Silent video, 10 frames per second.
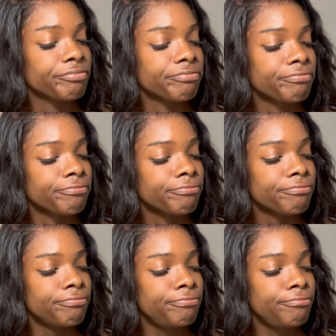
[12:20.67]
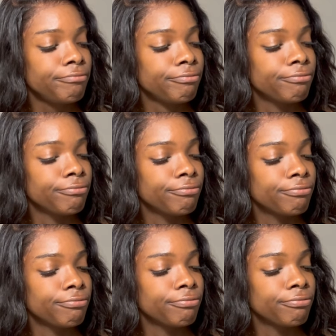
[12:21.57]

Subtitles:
Nothing is said.